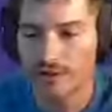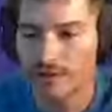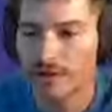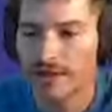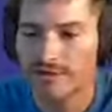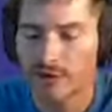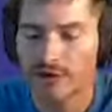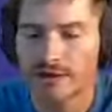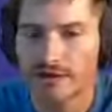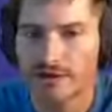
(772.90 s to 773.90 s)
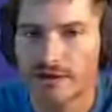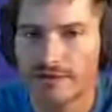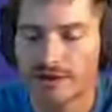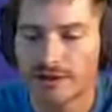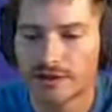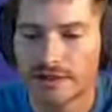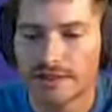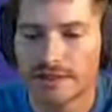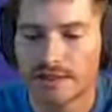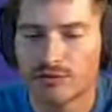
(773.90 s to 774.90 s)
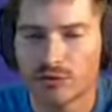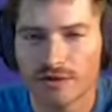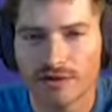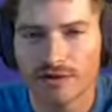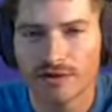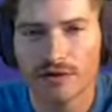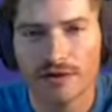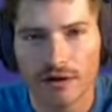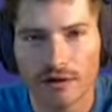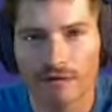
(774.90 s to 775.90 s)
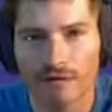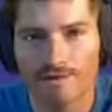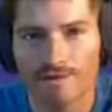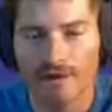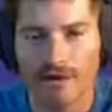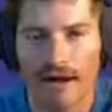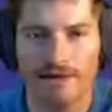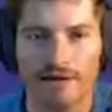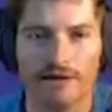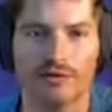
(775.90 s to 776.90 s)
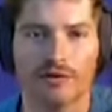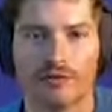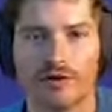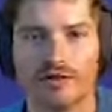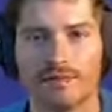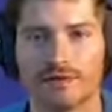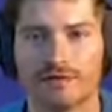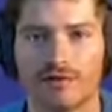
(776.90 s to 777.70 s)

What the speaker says: have purchased and not finished. So what's going on with that? I think knowing the 3 types of